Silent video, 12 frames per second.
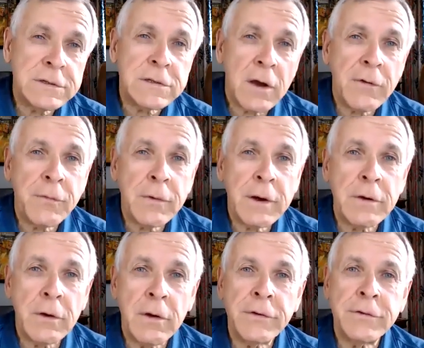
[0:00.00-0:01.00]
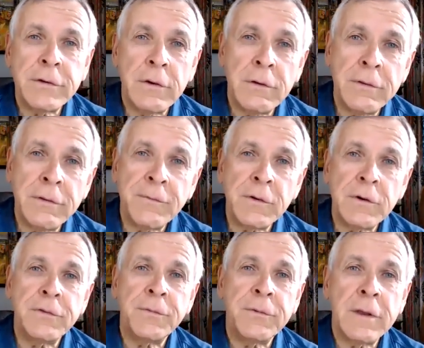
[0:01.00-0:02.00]
Software and also in the
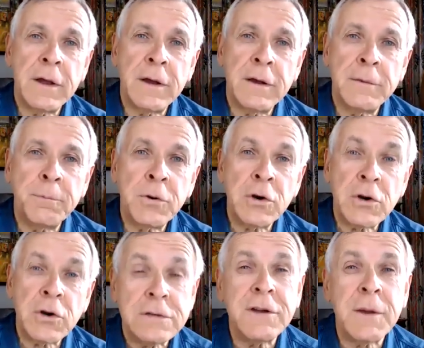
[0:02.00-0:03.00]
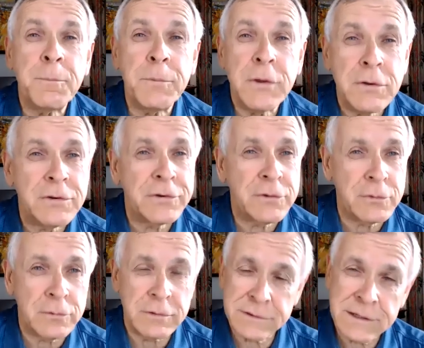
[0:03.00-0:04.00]
first personal computer
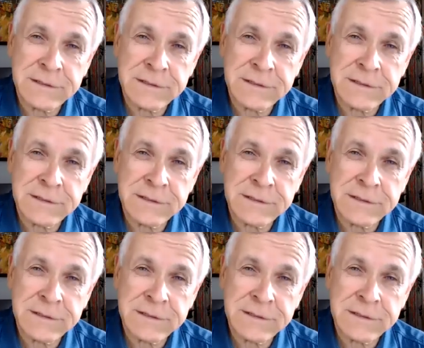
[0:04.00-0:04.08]
stores.